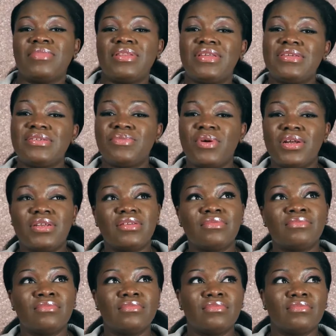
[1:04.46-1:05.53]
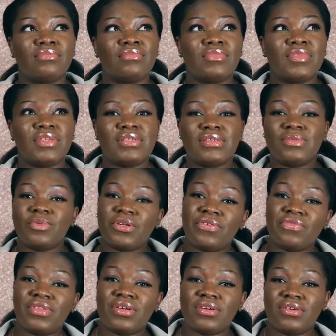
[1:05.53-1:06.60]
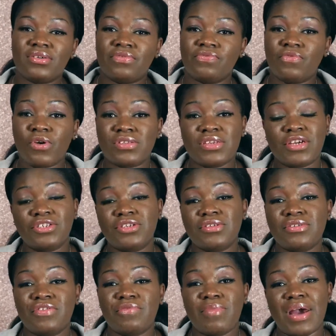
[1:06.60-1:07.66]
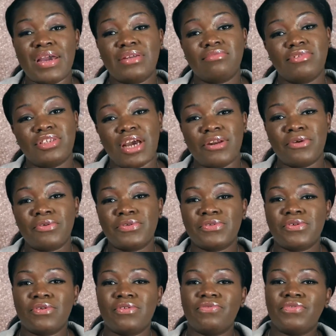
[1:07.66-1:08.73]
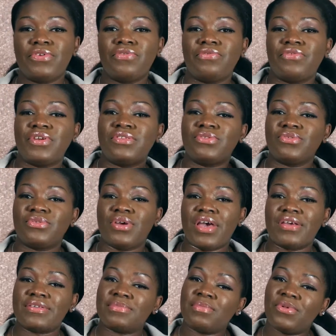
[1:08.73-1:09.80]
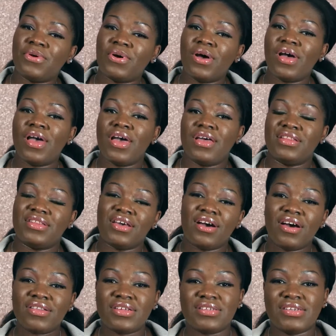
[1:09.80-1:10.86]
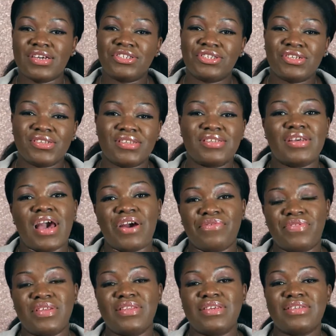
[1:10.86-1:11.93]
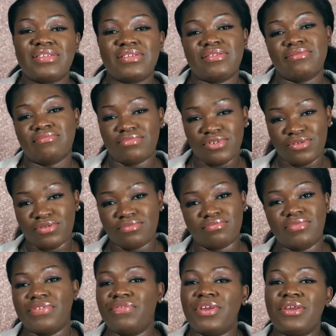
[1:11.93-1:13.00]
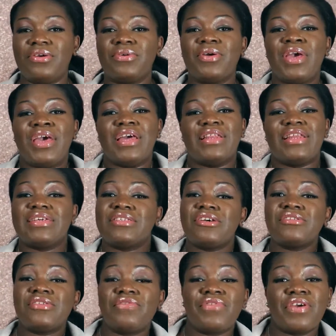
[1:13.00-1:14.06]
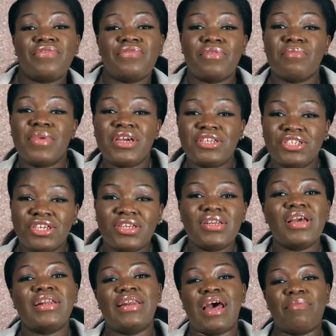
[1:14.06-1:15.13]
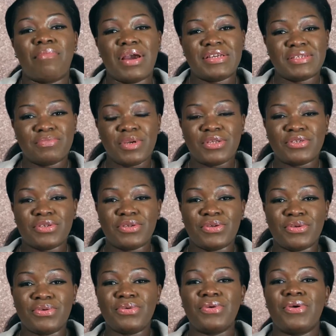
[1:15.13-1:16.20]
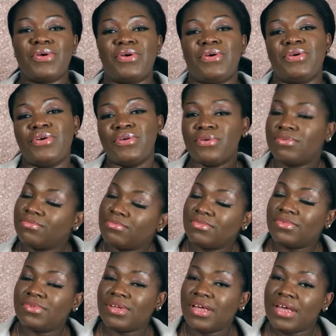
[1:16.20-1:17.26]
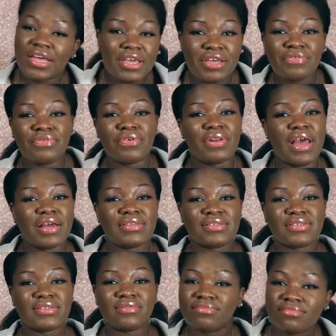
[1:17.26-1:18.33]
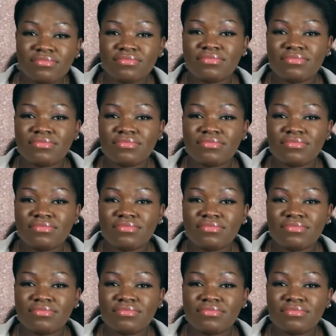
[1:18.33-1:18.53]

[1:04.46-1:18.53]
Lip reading: This is one of the 4 sections of my channel, so feel free to explore the other sections after this video. There's tons of information that might speak to you, if you'd like to